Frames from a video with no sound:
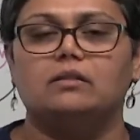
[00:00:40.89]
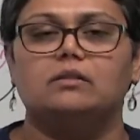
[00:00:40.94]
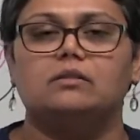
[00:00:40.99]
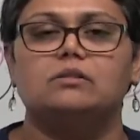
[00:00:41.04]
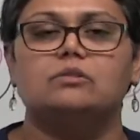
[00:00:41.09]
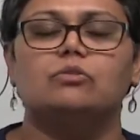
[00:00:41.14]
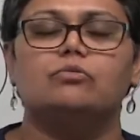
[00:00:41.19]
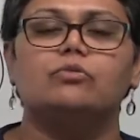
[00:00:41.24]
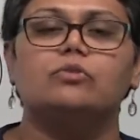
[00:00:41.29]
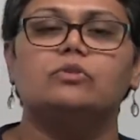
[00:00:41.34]

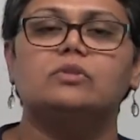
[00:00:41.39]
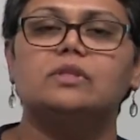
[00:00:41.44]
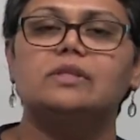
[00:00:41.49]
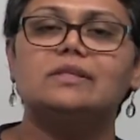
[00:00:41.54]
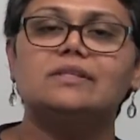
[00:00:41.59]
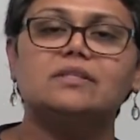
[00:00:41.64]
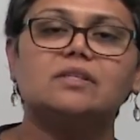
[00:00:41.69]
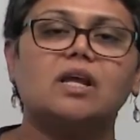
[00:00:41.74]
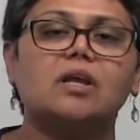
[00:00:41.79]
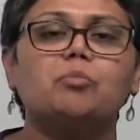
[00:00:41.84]
So for
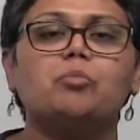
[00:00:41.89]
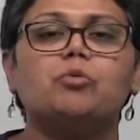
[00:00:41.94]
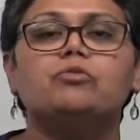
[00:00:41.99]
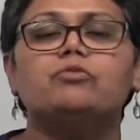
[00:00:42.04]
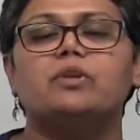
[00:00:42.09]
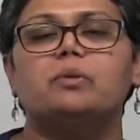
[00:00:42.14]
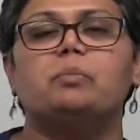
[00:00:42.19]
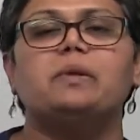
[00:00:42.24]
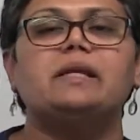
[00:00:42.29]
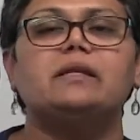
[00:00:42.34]
this type of
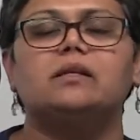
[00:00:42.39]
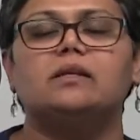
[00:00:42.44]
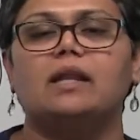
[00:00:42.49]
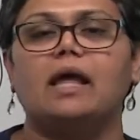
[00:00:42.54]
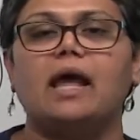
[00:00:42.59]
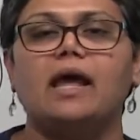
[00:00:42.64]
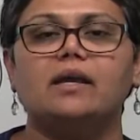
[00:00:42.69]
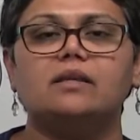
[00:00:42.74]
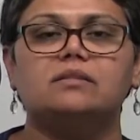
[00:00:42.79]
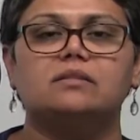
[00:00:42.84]
repeated
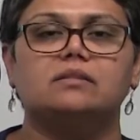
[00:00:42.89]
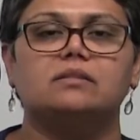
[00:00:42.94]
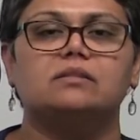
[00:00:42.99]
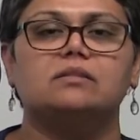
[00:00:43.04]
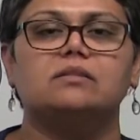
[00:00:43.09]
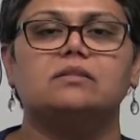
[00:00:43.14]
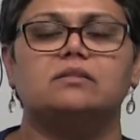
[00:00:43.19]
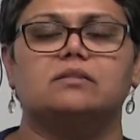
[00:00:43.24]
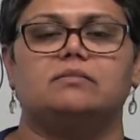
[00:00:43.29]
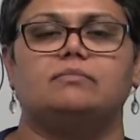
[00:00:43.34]

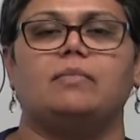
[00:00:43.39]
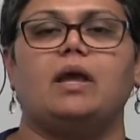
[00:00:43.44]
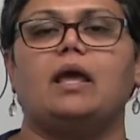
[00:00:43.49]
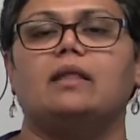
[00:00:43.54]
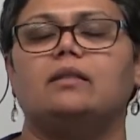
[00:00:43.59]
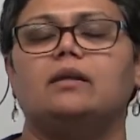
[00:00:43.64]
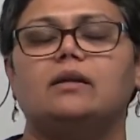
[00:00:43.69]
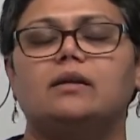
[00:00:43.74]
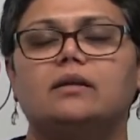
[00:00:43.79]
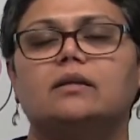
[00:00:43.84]
access,
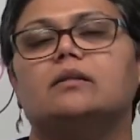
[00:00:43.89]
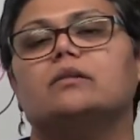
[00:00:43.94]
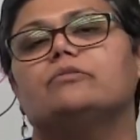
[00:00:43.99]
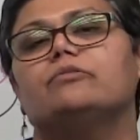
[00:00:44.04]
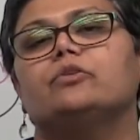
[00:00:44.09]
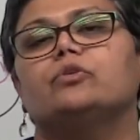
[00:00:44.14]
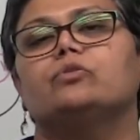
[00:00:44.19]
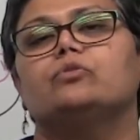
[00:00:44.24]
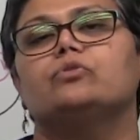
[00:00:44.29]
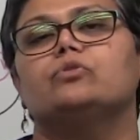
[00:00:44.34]
analytical
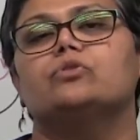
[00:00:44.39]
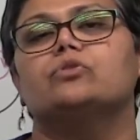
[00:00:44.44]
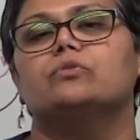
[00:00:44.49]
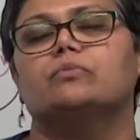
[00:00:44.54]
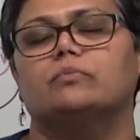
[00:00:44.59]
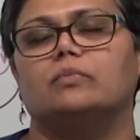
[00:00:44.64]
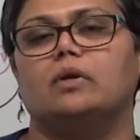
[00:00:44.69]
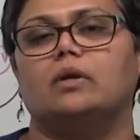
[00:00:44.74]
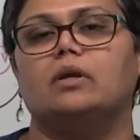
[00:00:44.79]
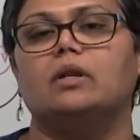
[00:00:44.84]
views
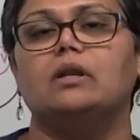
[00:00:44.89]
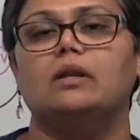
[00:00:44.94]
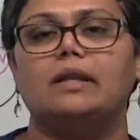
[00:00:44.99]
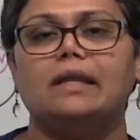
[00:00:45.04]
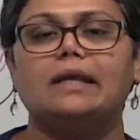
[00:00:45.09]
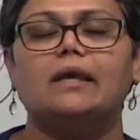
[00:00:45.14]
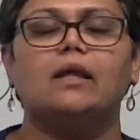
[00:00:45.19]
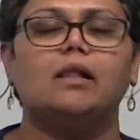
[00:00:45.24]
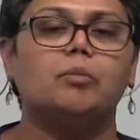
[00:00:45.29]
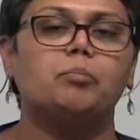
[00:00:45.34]

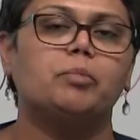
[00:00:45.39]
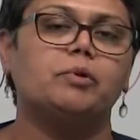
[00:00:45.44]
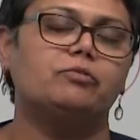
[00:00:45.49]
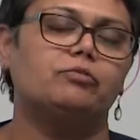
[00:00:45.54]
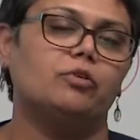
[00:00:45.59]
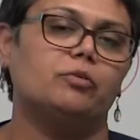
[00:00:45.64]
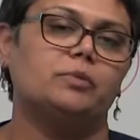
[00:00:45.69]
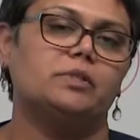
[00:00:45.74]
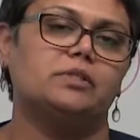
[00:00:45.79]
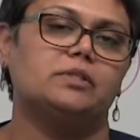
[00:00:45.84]
really help
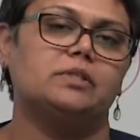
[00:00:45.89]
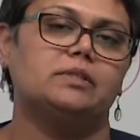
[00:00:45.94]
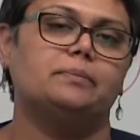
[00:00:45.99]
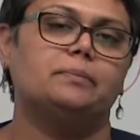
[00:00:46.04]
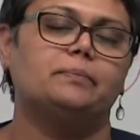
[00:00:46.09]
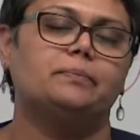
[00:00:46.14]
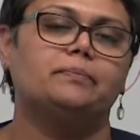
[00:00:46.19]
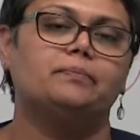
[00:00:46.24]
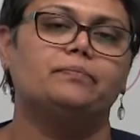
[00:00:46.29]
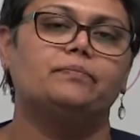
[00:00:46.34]
performance.
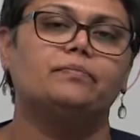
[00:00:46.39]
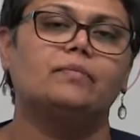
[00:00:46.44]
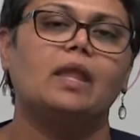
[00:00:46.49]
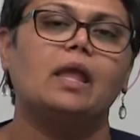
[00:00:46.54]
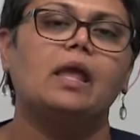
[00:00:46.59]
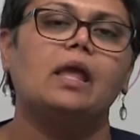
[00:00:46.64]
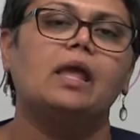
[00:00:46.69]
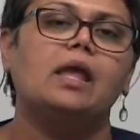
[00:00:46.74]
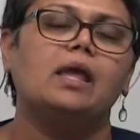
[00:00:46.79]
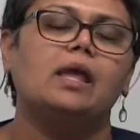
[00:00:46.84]

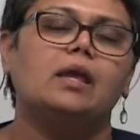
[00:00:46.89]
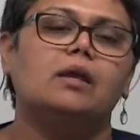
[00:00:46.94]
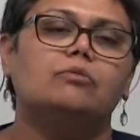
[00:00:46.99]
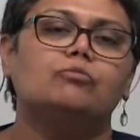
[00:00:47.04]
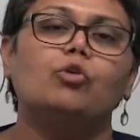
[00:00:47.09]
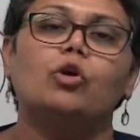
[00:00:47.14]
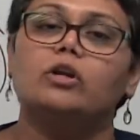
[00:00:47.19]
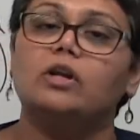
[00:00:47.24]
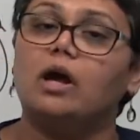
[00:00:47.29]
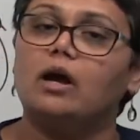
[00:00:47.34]

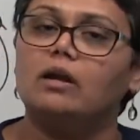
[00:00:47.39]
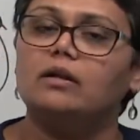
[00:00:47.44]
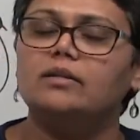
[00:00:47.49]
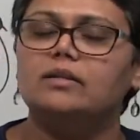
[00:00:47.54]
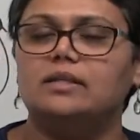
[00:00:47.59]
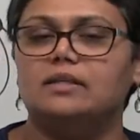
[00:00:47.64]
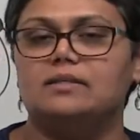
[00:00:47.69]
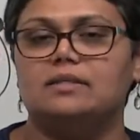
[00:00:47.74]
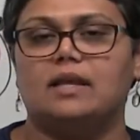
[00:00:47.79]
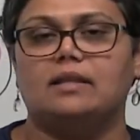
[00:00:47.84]
What are
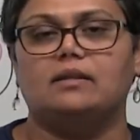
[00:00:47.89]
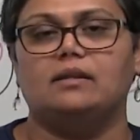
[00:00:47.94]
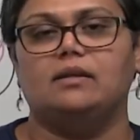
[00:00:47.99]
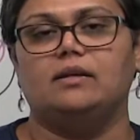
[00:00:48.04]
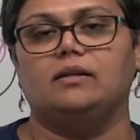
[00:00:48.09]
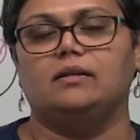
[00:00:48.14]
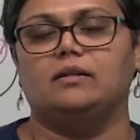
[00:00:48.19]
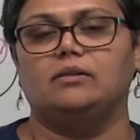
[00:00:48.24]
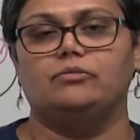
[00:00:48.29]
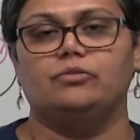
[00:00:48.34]
these
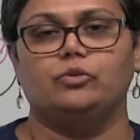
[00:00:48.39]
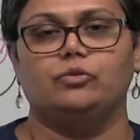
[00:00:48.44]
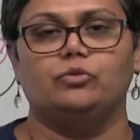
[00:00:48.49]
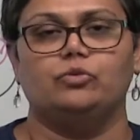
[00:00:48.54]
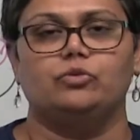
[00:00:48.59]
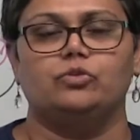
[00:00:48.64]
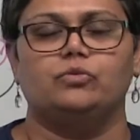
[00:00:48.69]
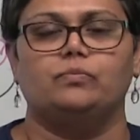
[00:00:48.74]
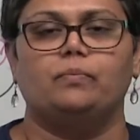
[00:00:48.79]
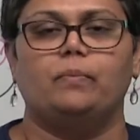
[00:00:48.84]
analytical
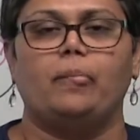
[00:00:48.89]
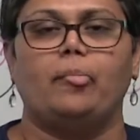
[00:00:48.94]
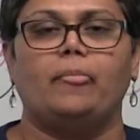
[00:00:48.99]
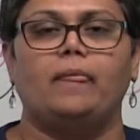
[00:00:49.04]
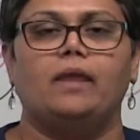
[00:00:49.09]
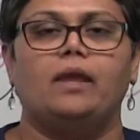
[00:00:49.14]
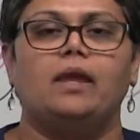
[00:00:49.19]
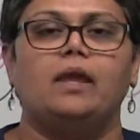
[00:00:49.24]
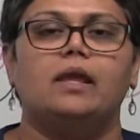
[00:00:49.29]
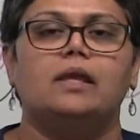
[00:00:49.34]
views?
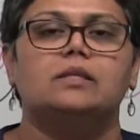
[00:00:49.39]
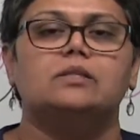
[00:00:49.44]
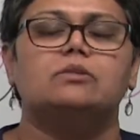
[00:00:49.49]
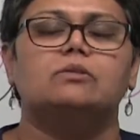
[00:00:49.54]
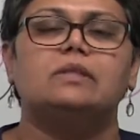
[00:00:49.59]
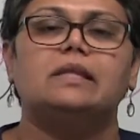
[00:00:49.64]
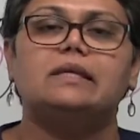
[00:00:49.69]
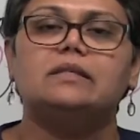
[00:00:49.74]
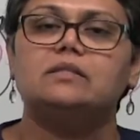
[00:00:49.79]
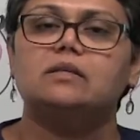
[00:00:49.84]
So
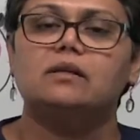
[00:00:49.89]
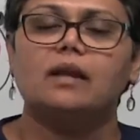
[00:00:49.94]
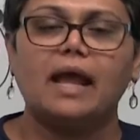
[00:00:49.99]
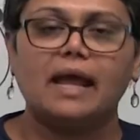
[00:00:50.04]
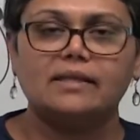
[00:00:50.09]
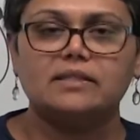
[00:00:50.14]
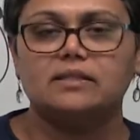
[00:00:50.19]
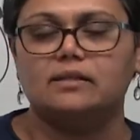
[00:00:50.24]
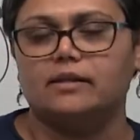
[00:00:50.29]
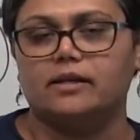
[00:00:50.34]
these are
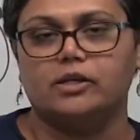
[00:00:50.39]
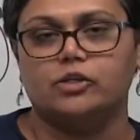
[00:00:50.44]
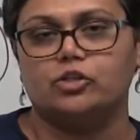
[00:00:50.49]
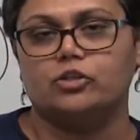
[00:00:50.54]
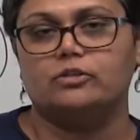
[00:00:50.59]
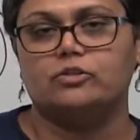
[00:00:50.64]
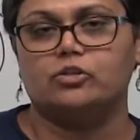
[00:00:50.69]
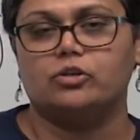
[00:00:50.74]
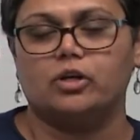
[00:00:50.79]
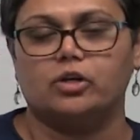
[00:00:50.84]

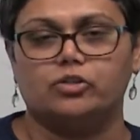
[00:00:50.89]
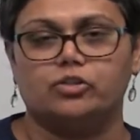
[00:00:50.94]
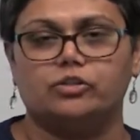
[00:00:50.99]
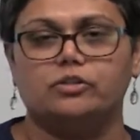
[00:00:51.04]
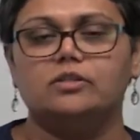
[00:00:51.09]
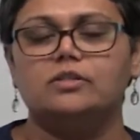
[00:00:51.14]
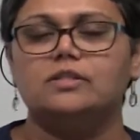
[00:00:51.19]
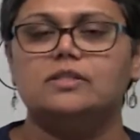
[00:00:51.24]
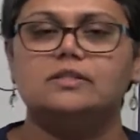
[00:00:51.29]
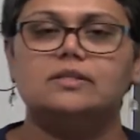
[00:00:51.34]
acceleration
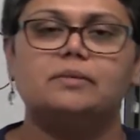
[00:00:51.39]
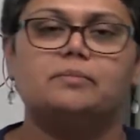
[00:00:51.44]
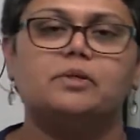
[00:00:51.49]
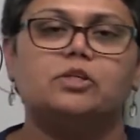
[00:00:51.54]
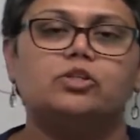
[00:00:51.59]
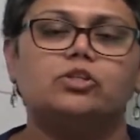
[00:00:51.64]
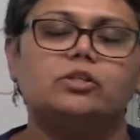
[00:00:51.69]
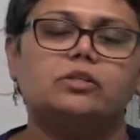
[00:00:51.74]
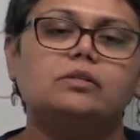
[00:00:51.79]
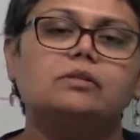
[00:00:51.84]
structures, as I
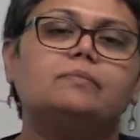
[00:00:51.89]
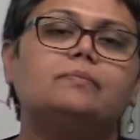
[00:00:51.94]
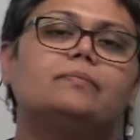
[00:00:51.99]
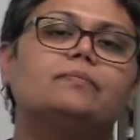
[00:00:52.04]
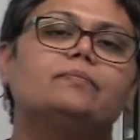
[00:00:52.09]
mentioned.